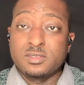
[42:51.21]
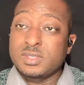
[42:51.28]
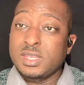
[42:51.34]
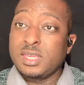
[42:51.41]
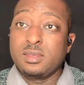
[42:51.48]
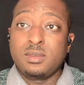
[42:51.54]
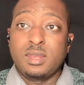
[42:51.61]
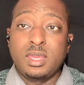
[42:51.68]

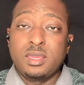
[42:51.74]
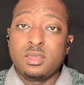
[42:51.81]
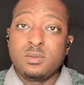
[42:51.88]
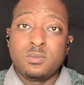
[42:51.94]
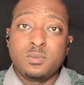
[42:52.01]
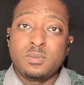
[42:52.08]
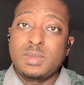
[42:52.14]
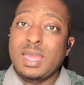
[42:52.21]
They
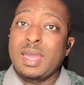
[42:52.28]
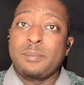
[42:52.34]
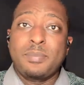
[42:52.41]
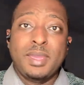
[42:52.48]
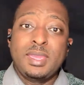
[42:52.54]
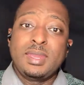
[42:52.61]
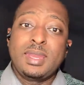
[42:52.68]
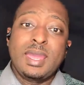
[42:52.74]
got
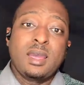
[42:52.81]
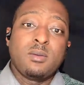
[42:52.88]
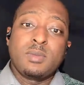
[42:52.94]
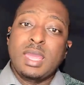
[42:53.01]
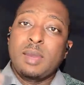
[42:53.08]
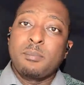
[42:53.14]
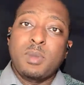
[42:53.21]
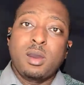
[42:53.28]
paid out,
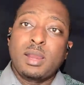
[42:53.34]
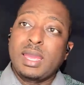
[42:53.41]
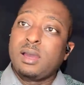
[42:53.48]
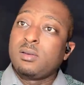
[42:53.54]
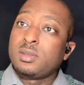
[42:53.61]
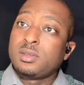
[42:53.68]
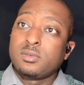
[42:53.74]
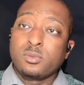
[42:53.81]
got bought
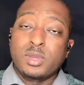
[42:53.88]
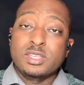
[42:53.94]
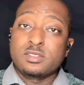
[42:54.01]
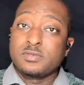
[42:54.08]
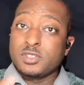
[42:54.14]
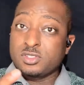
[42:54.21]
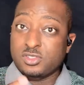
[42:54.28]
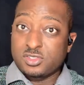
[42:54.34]
out, and the rest of
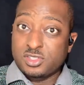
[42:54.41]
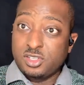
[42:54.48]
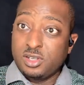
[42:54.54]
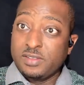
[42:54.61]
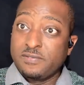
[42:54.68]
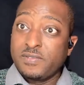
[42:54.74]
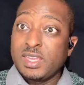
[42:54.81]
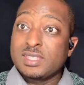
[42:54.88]
us are still
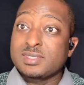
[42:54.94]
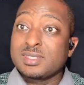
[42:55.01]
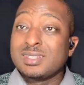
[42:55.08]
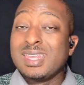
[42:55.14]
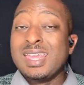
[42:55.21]
investing.